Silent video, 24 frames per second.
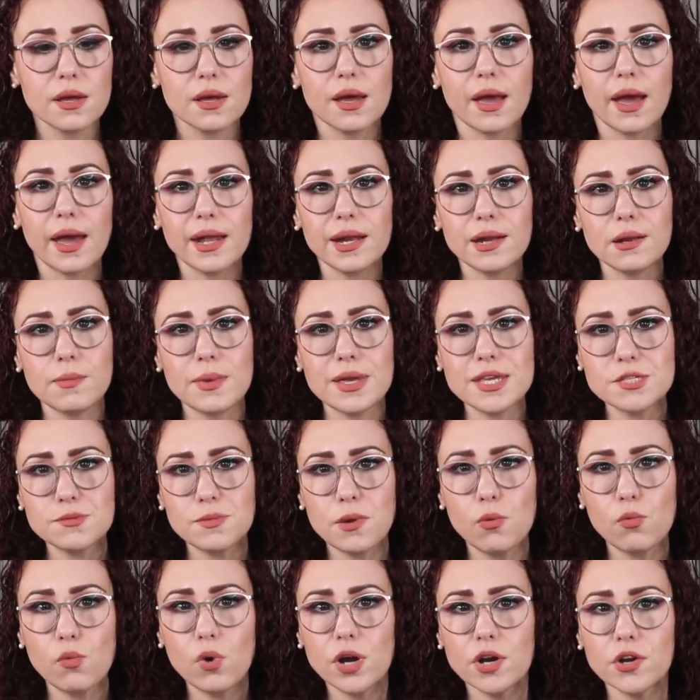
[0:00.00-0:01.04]
And it makes me
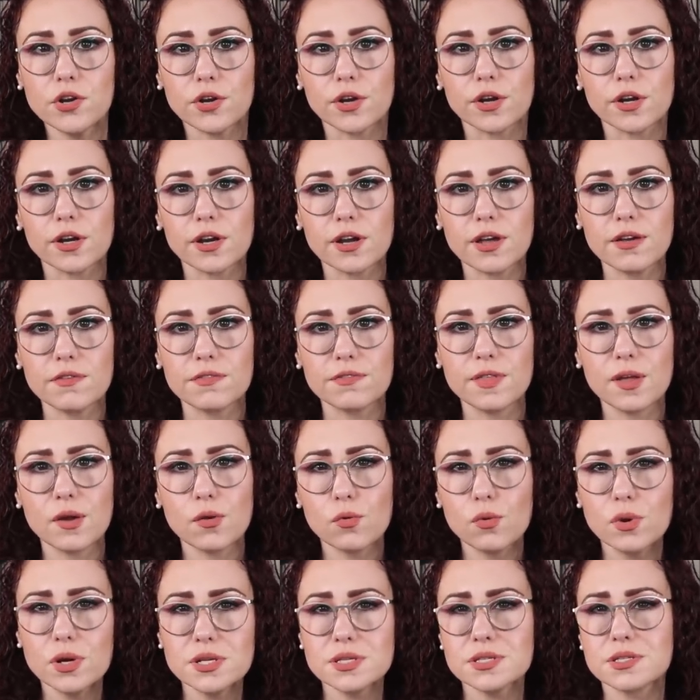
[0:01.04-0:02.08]
wonder if there
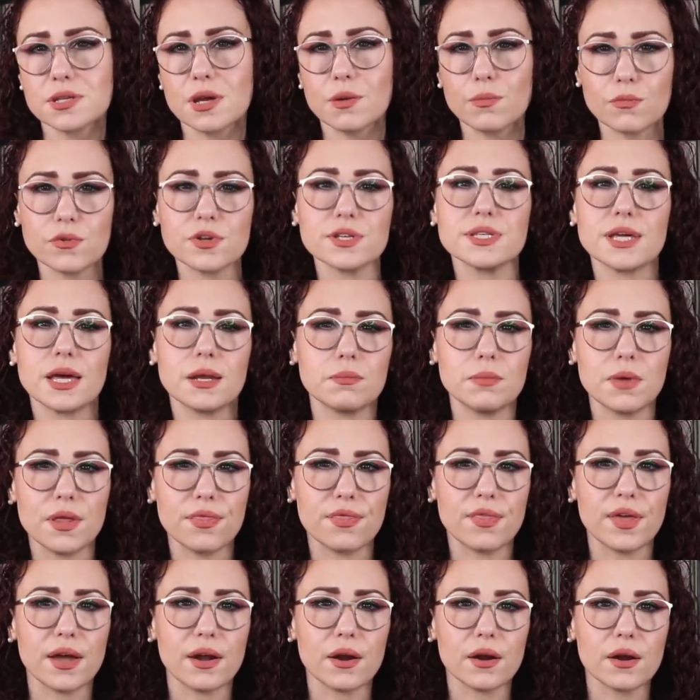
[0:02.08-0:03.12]
was some resentment
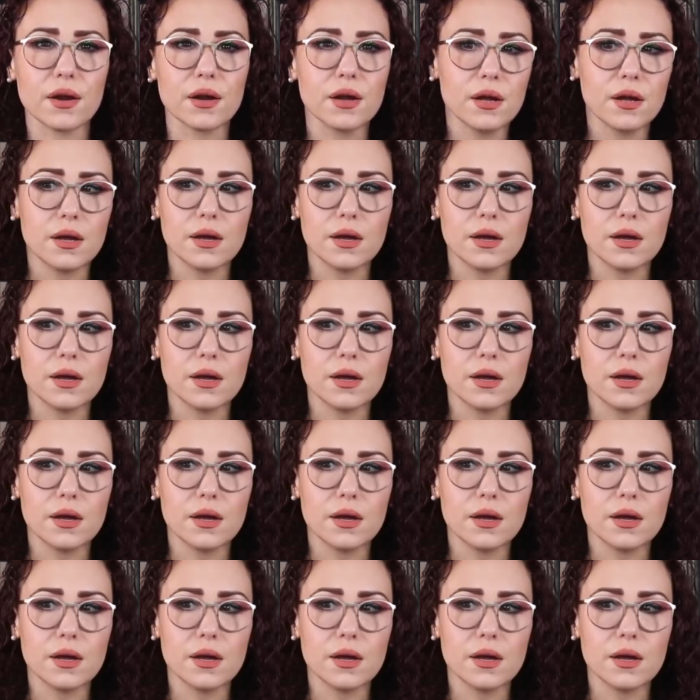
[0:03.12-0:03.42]
there